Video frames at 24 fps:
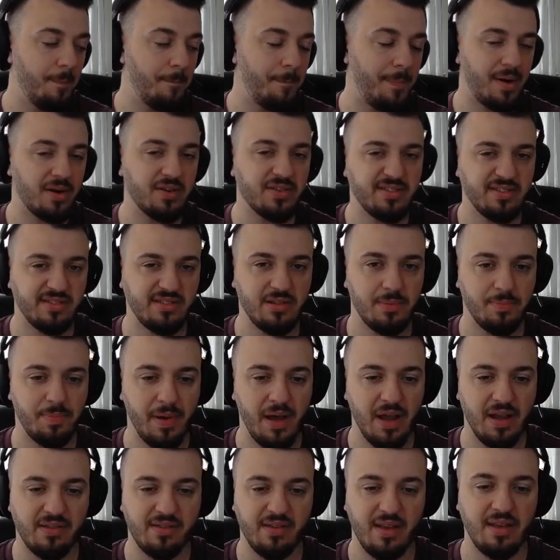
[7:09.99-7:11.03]

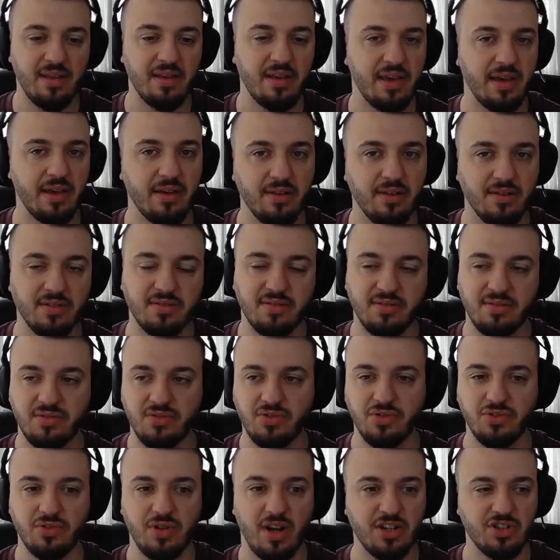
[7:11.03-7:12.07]
participate in kills,
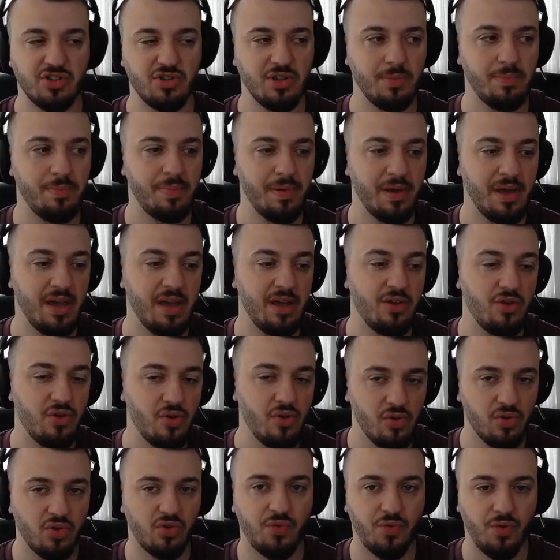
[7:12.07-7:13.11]
to actually be
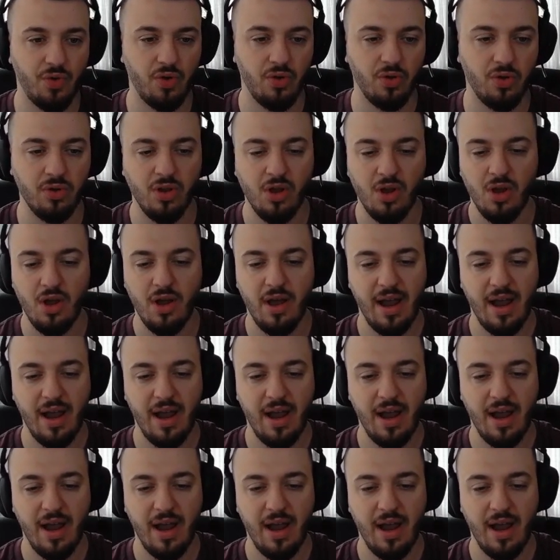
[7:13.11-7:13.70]
useful